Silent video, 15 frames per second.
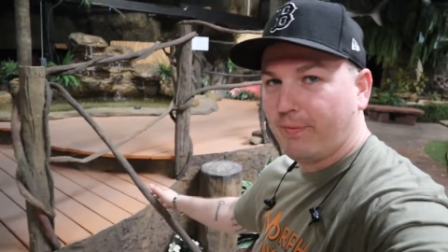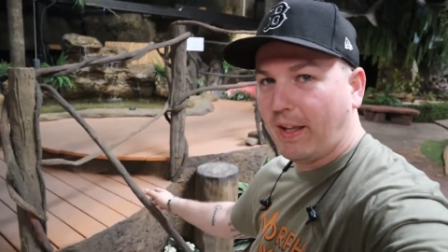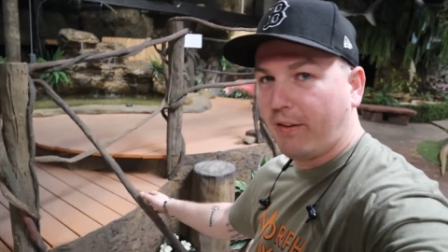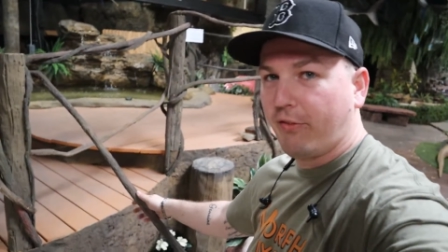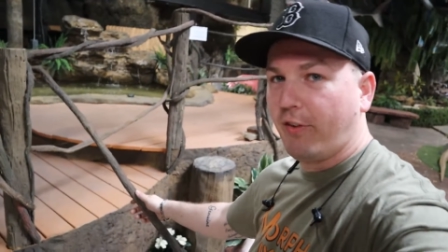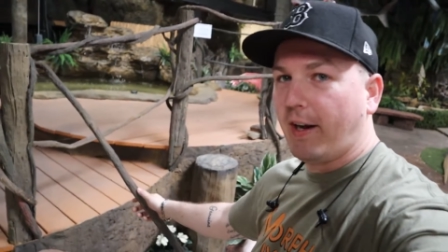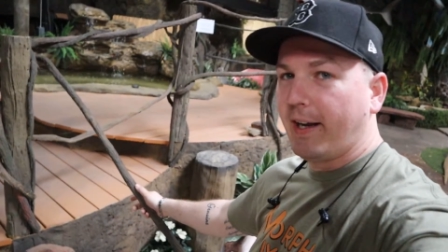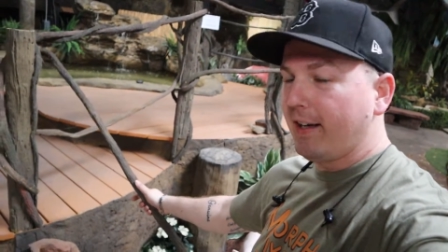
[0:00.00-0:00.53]
like
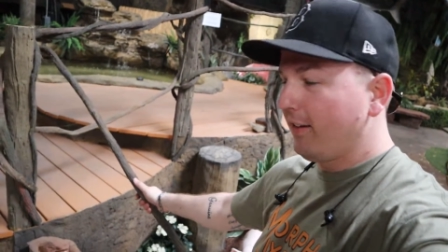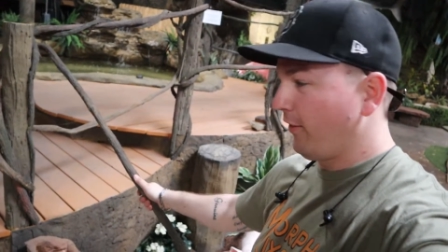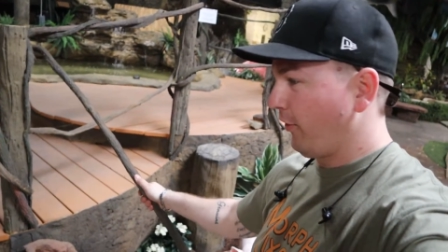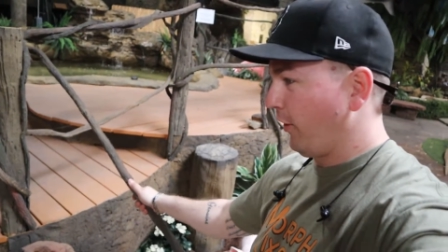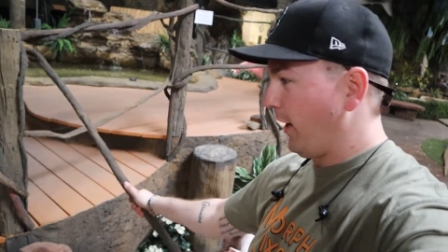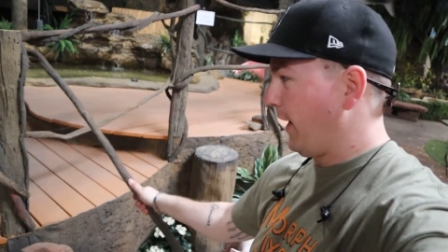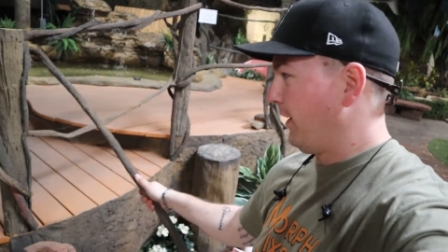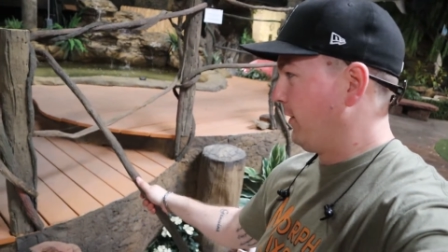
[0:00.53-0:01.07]
vines
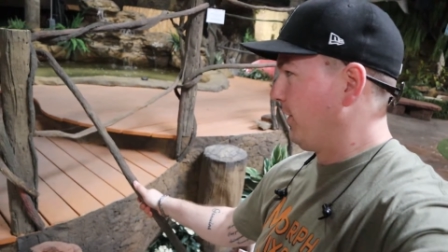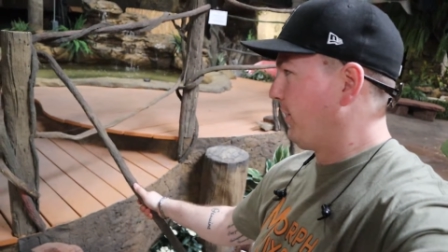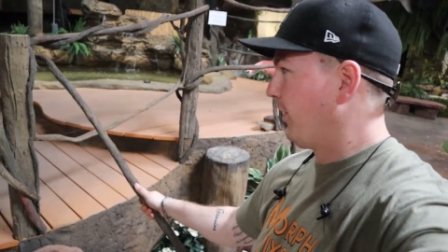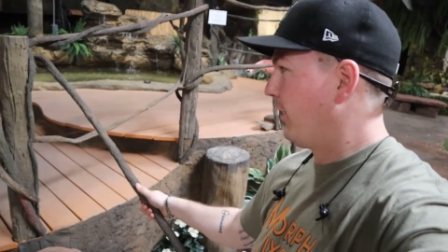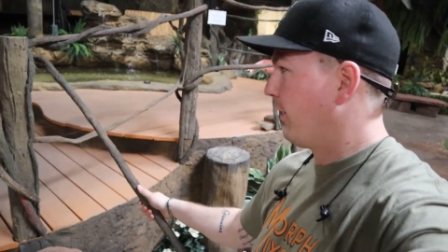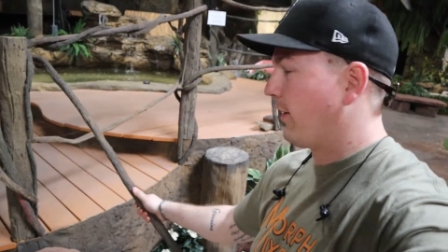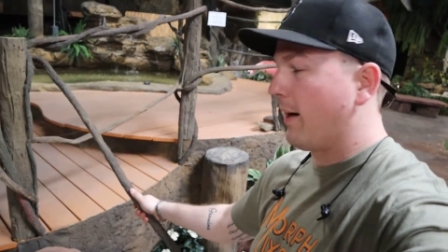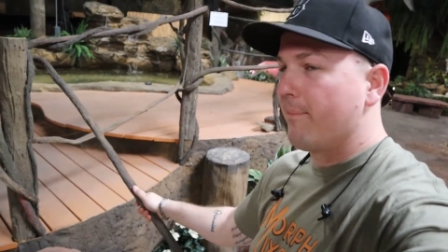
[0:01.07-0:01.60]
for handles
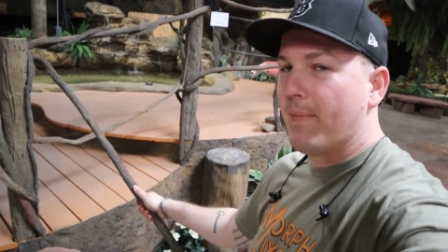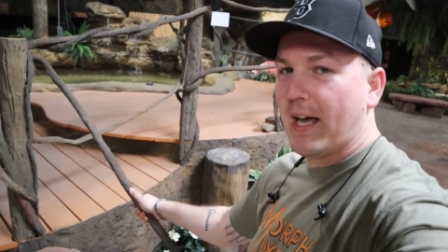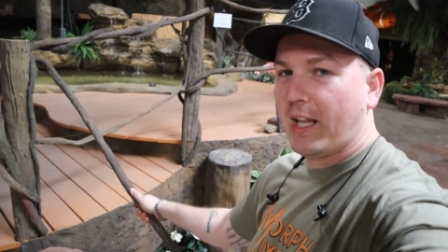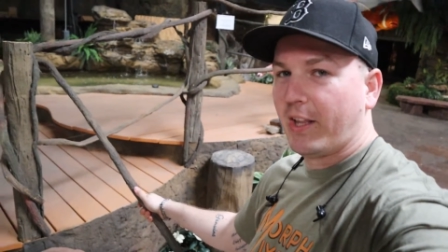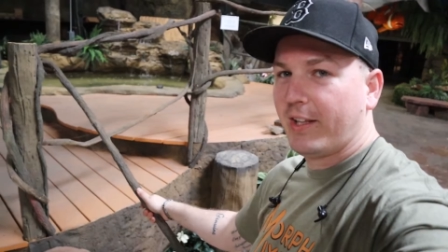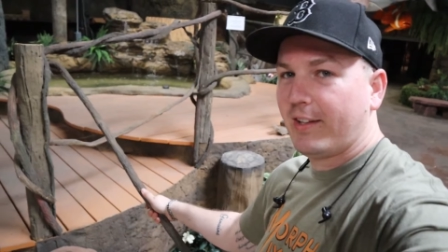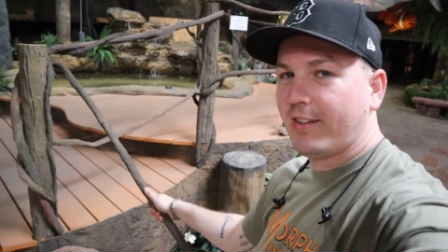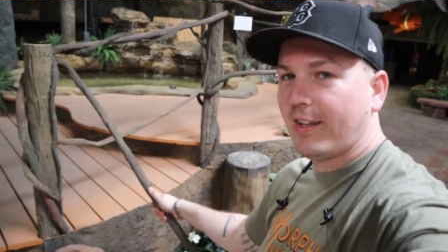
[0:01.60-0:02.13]
they've got
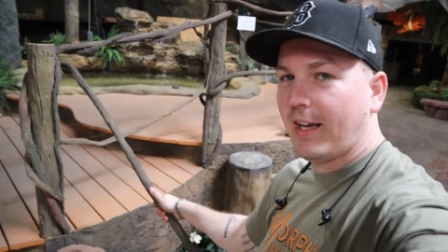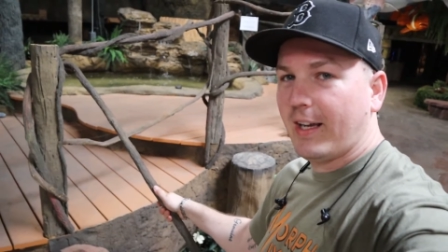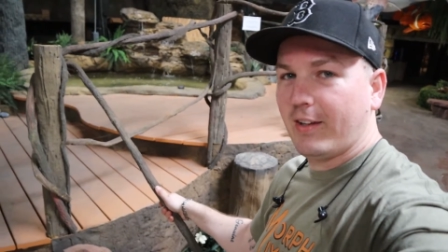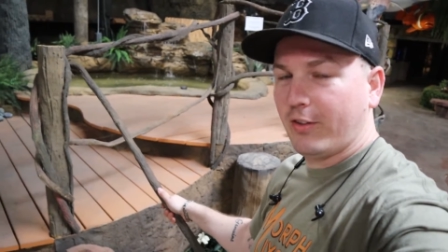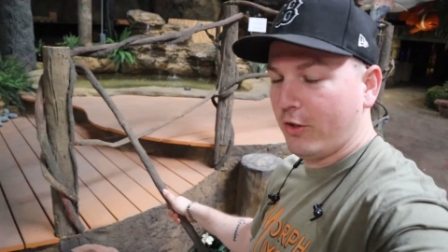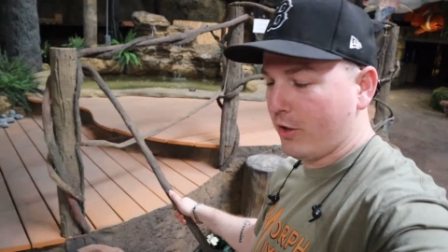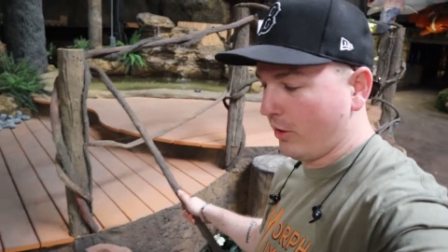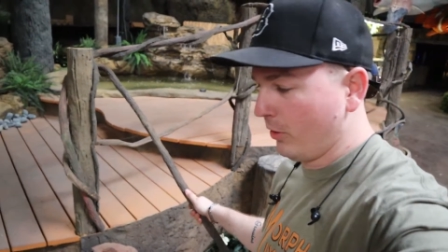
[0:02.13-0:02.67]
metal
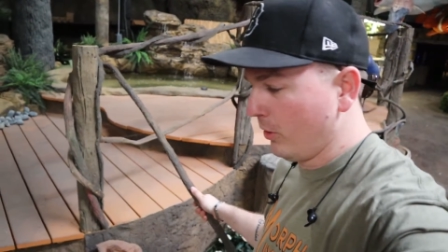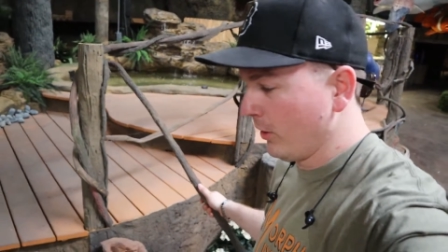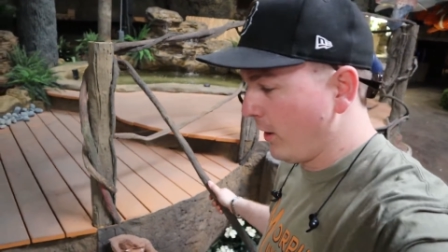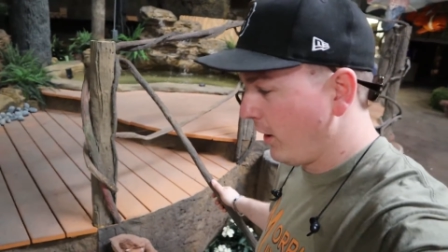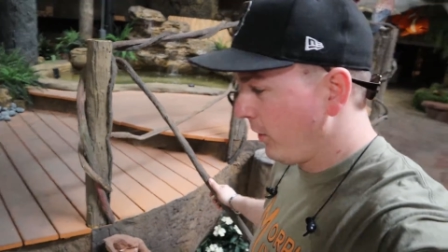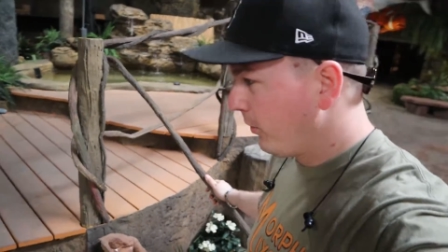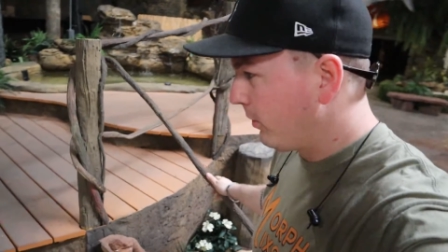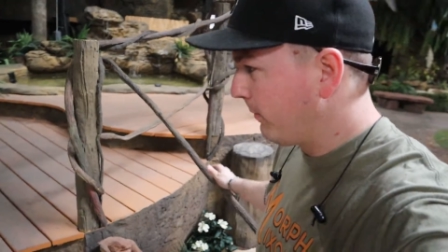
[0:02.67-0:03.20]
inside so you can hold
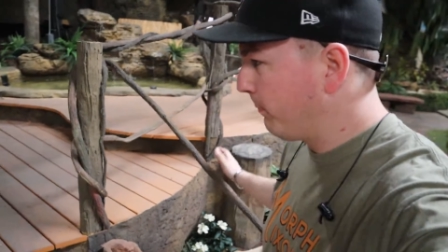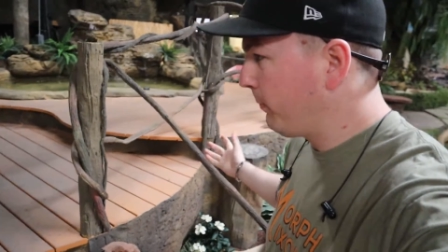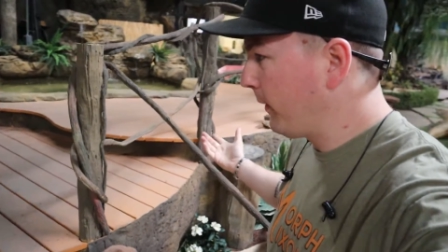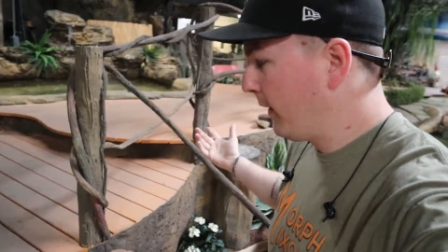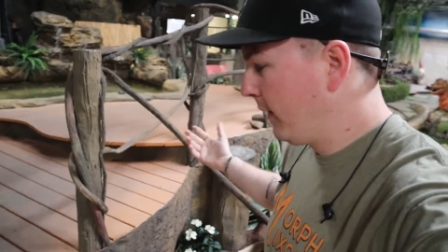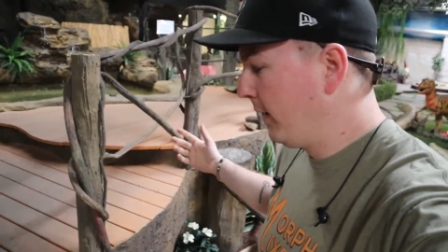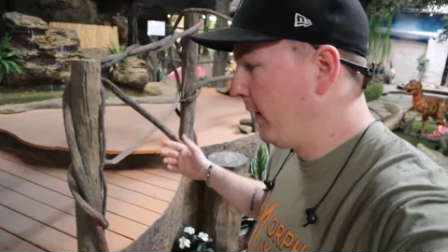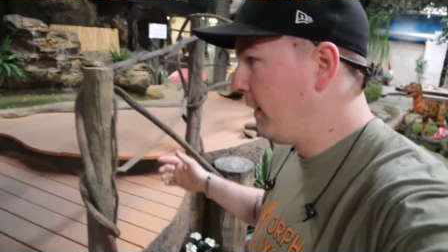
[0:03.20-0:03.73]
on to them
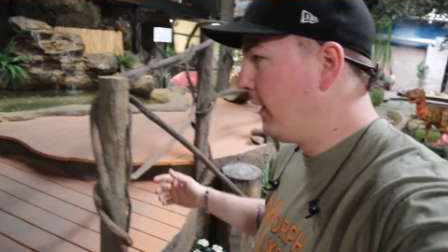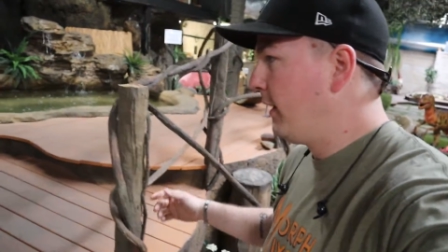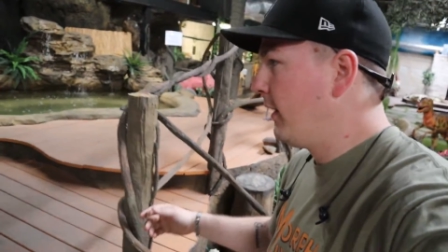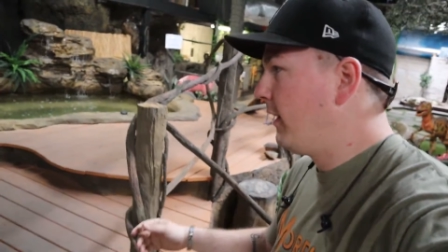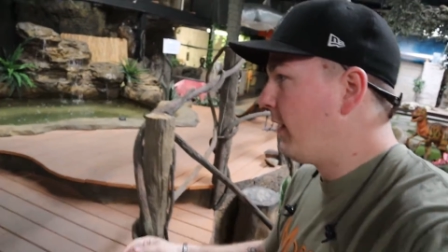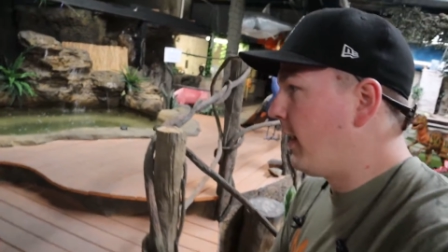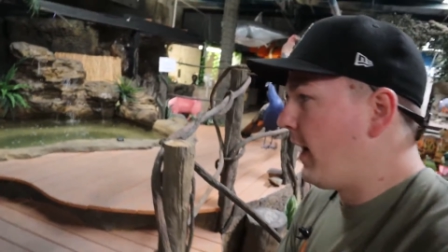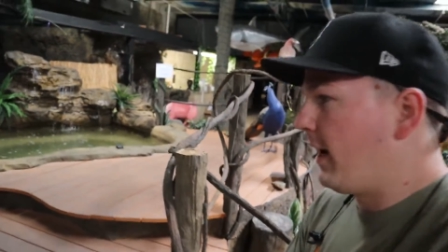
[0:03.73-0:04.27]

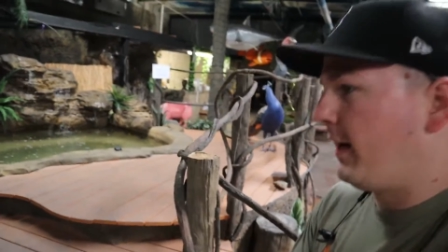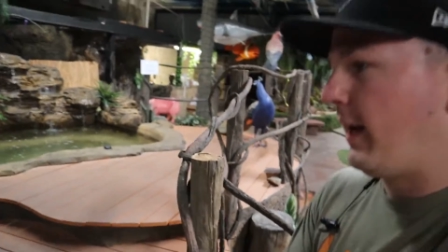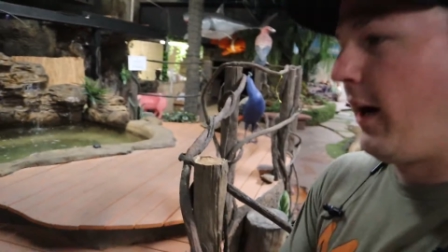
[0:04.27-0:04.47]
and